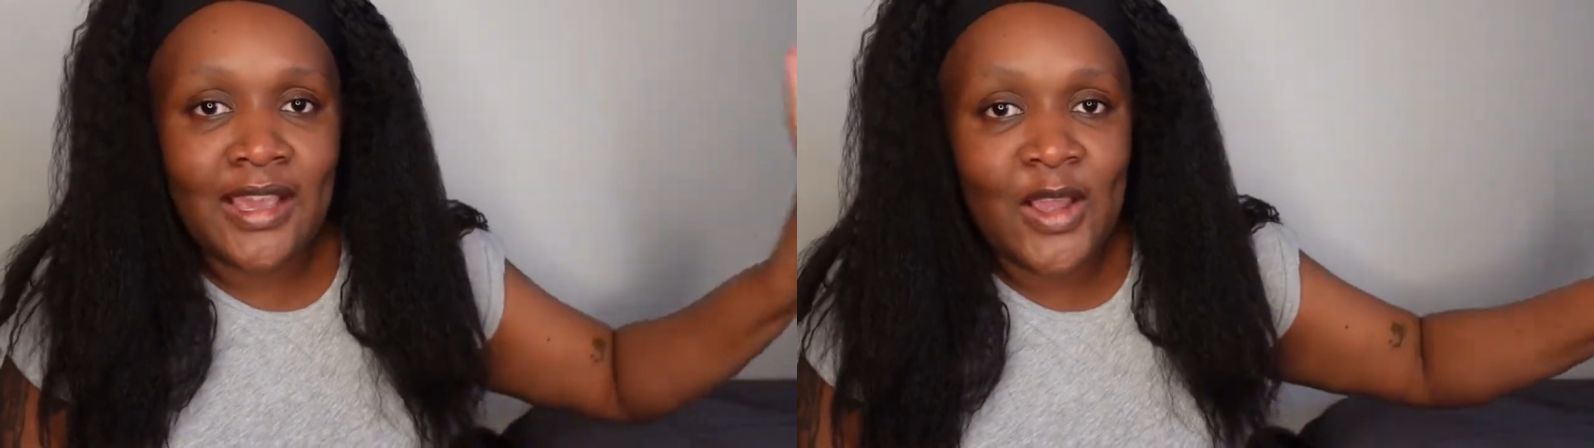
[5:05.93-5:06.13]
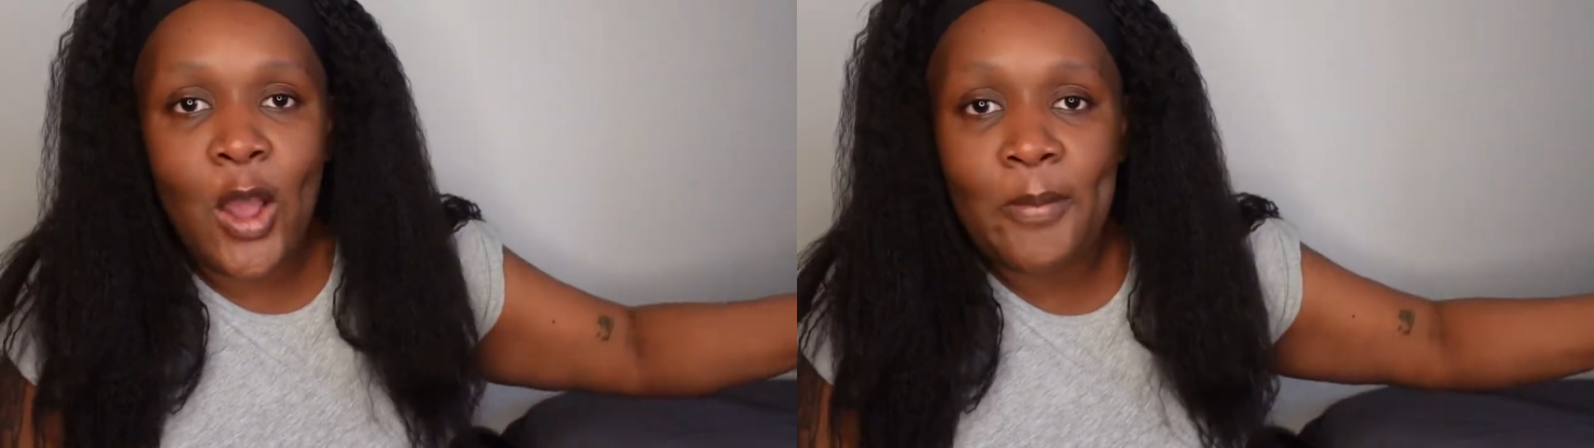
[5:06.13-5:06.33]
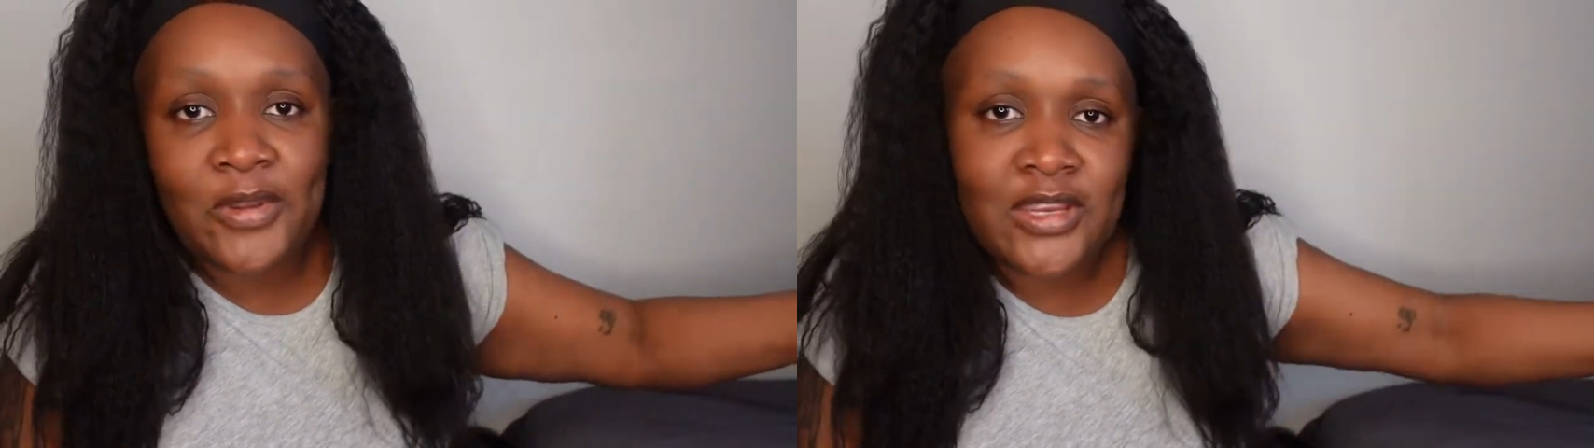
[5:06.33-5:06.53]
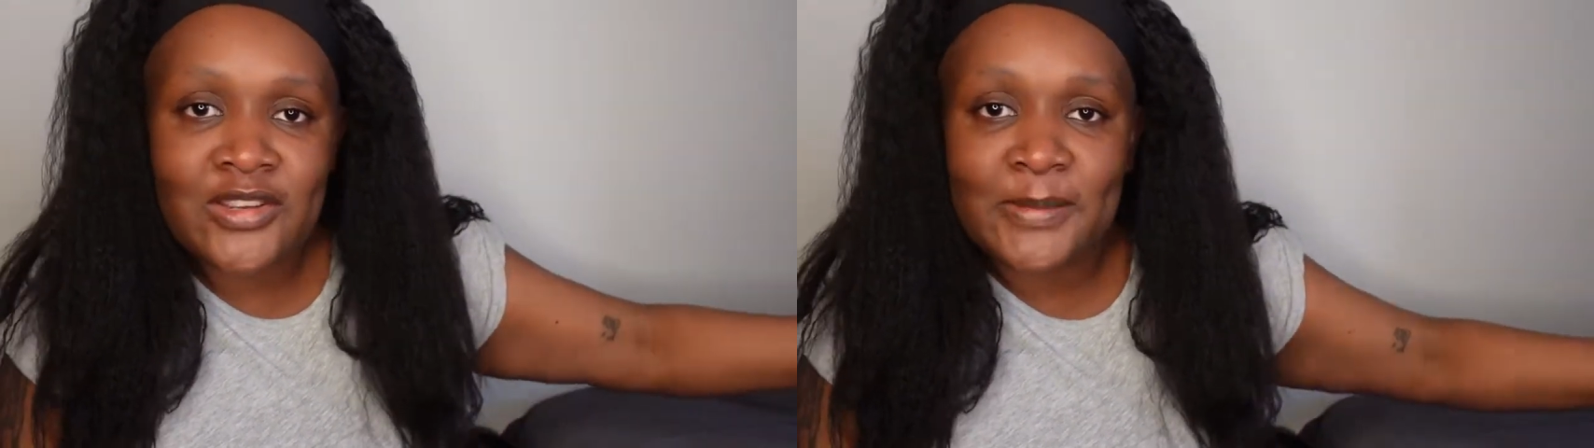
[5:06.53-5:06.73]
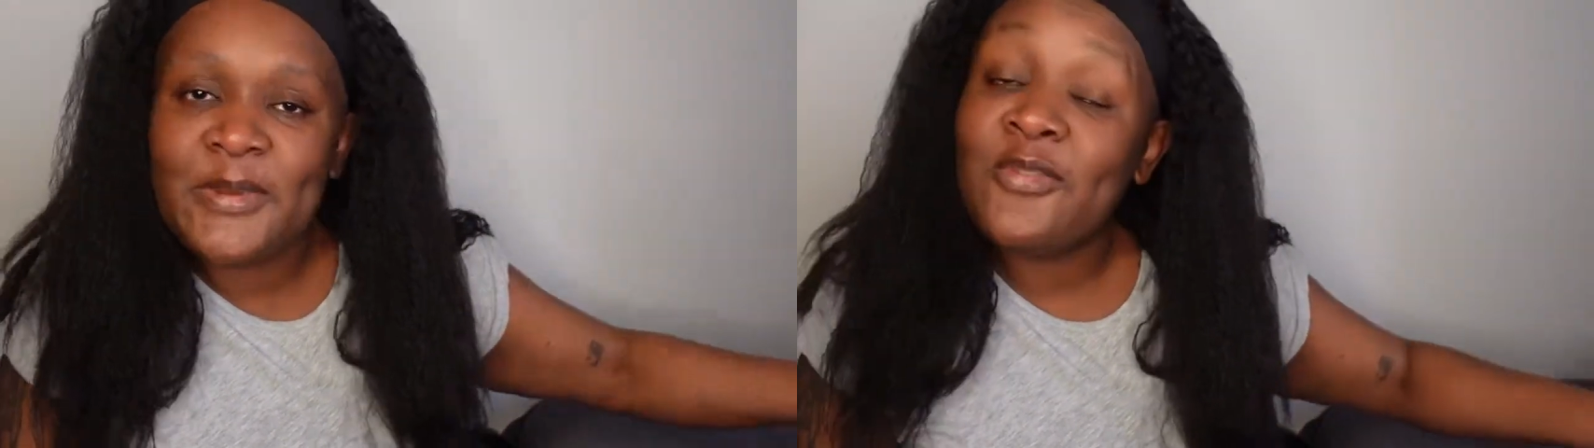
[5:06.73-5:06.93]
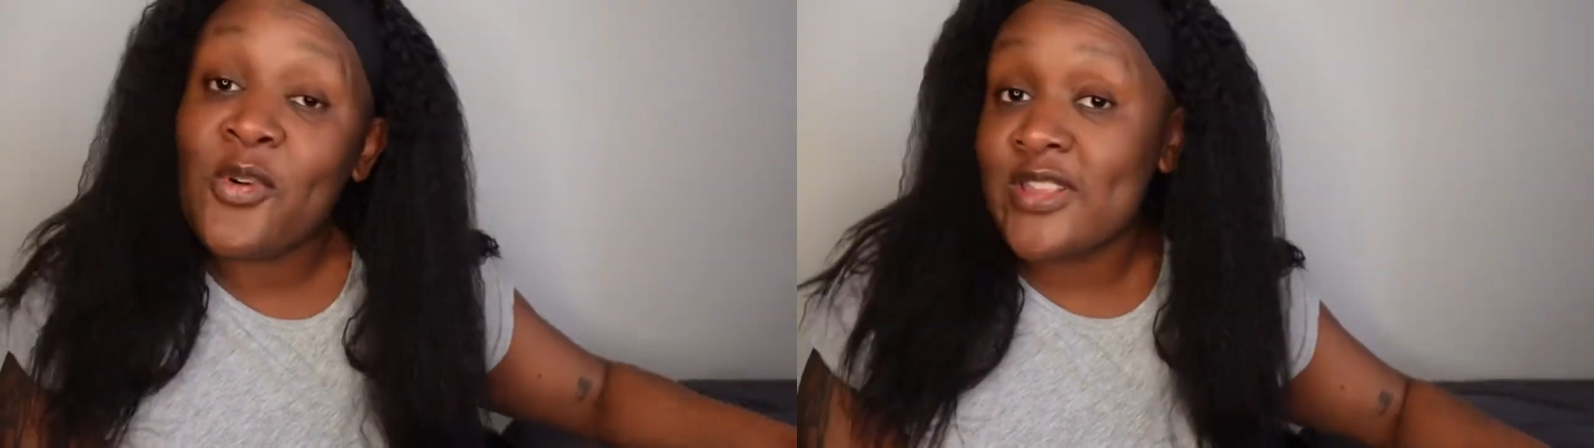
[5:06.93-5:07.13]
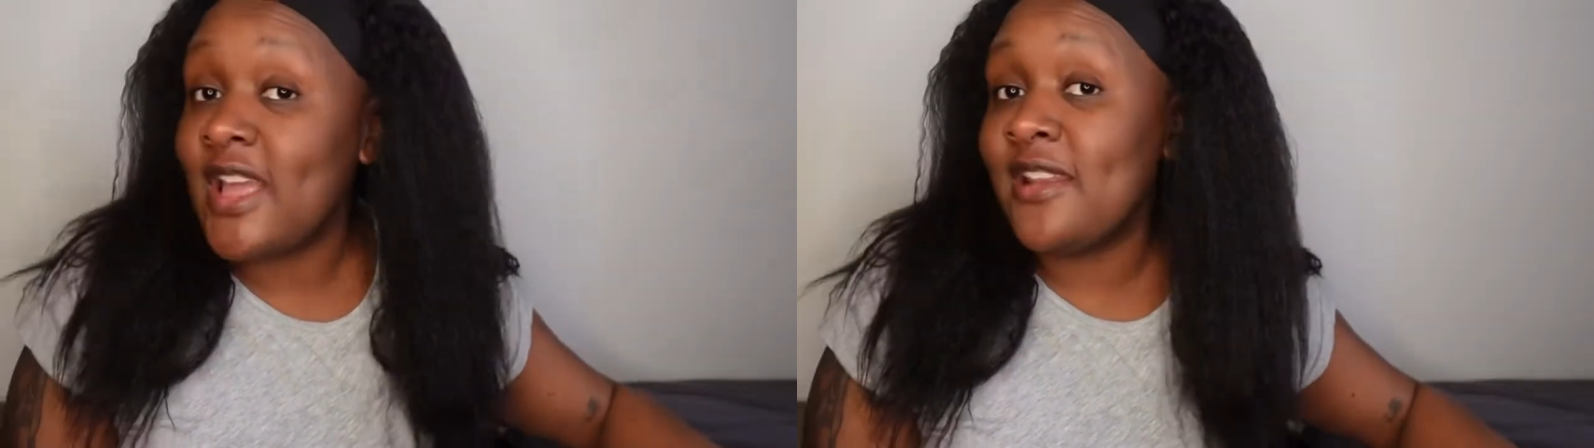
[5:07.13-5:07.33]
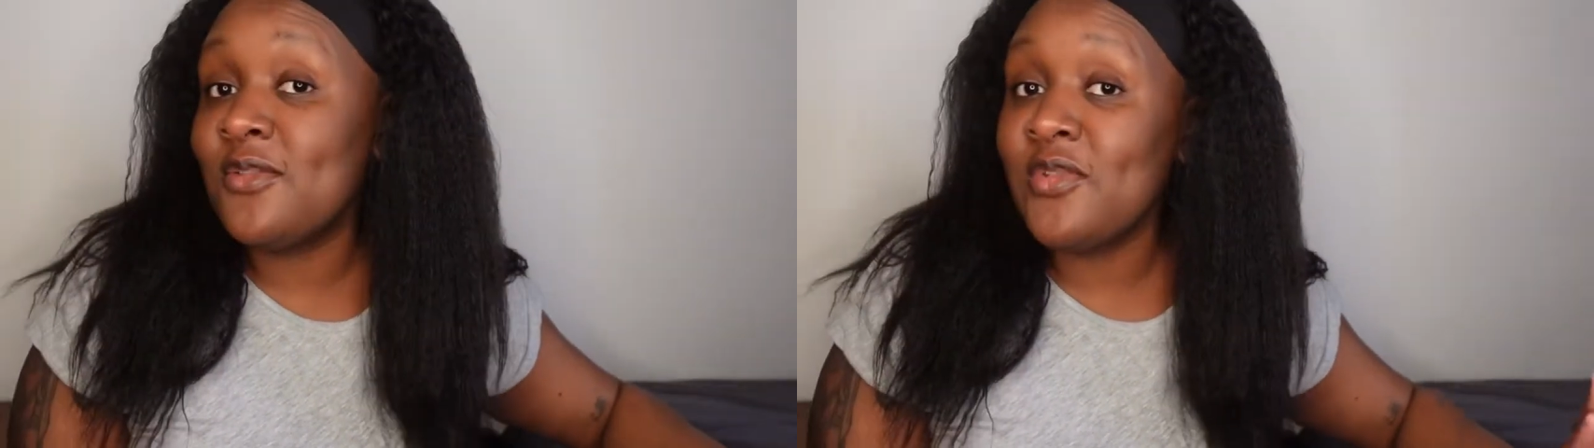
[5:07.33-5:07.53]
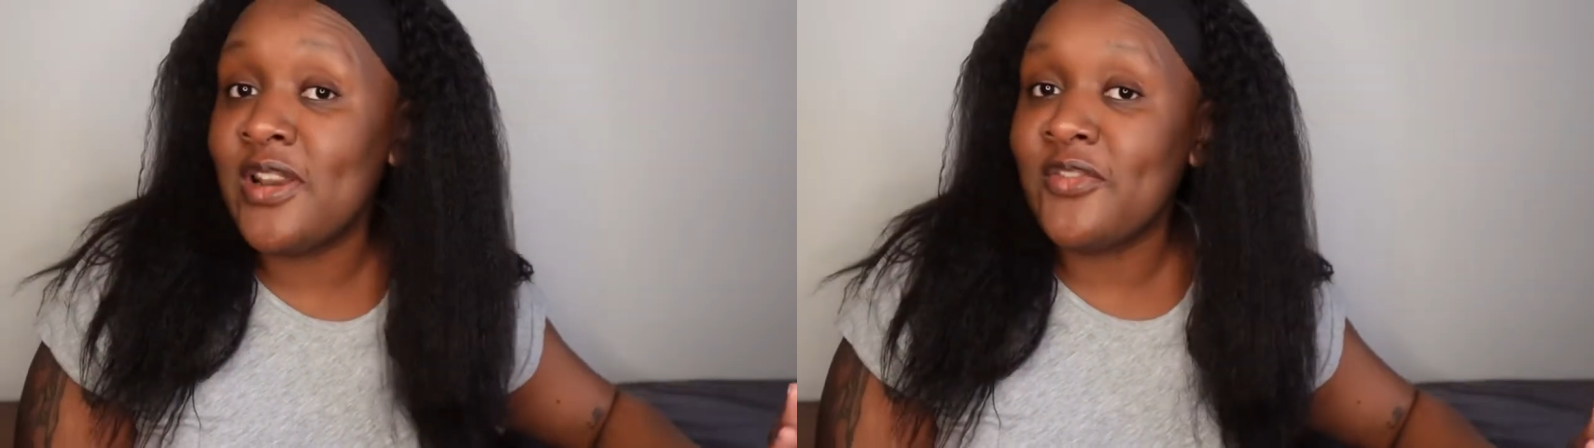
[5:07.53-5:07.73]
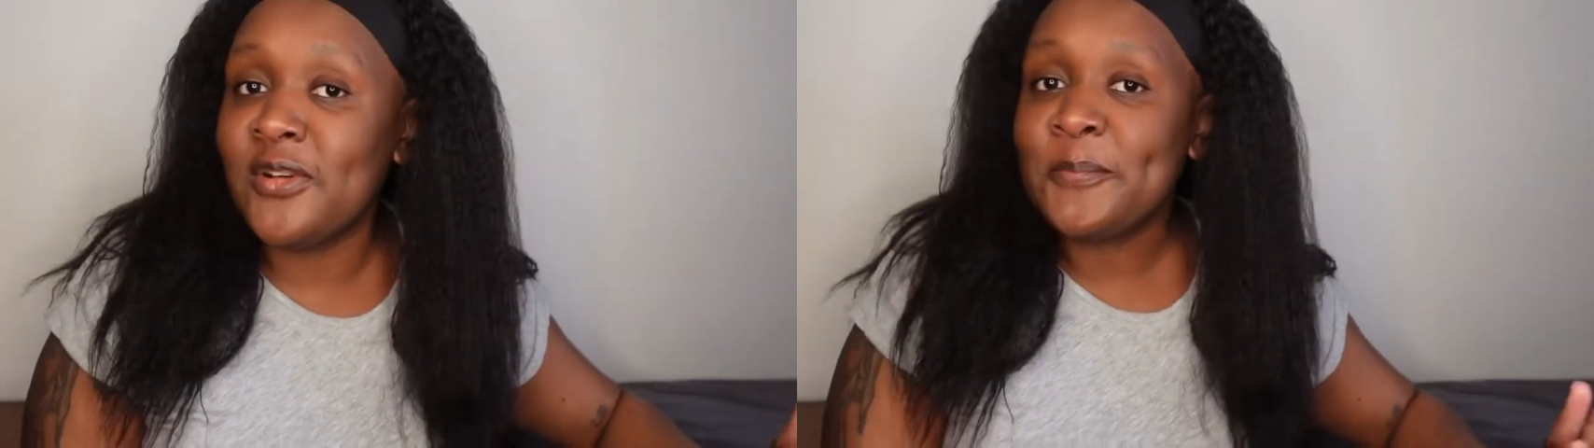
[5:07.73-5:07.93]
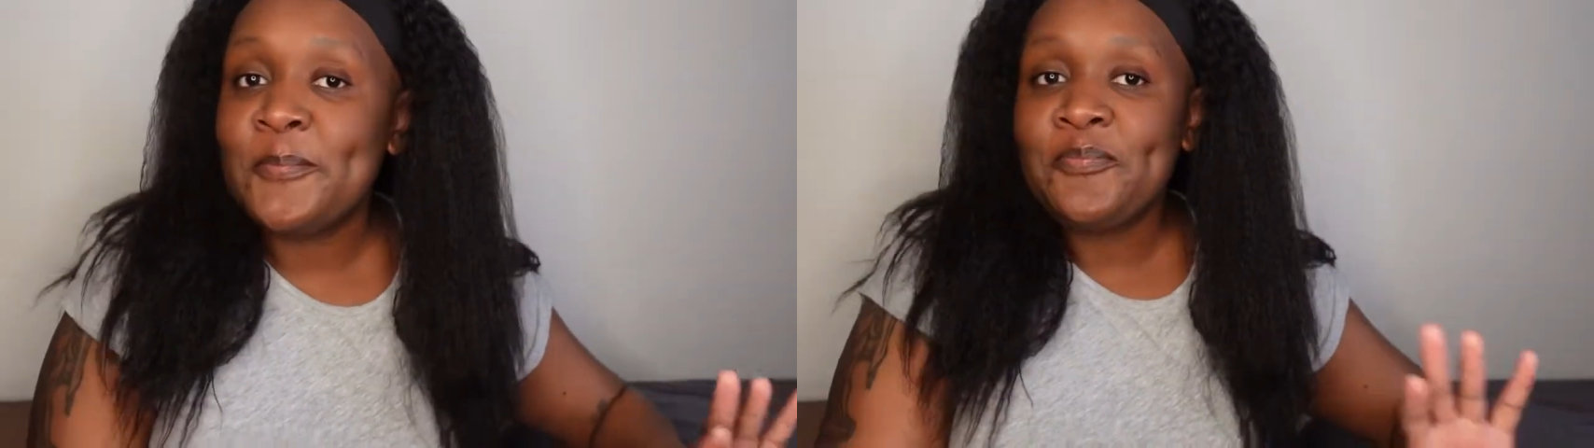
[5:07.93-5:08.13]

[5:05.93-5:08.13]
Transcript: a couple years before that or whatever